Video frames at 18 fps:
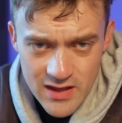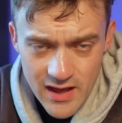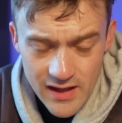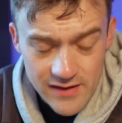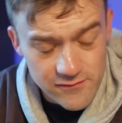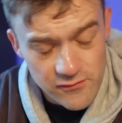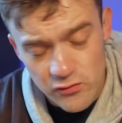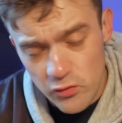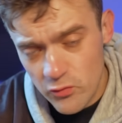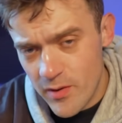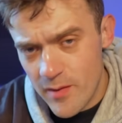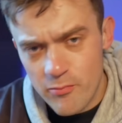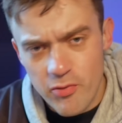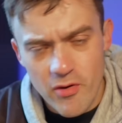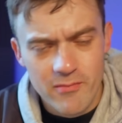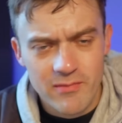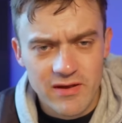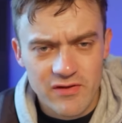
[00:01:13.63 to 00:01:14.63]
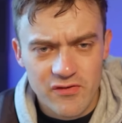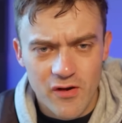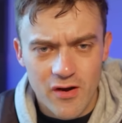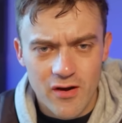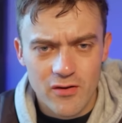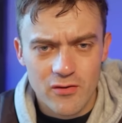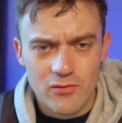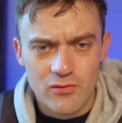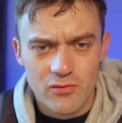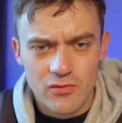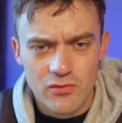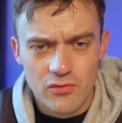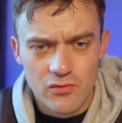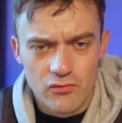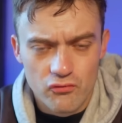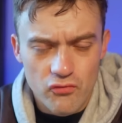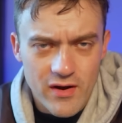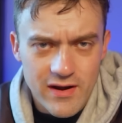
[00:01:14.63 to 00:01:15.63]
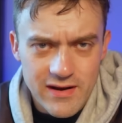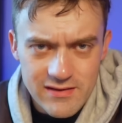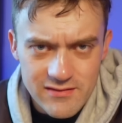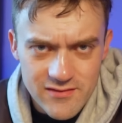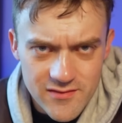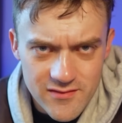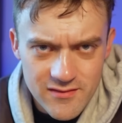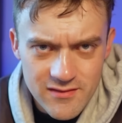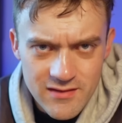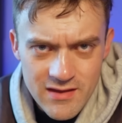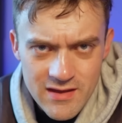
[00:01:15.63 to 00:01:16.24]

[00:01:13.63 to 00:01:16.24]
And if you talk about Premier League title run-ins,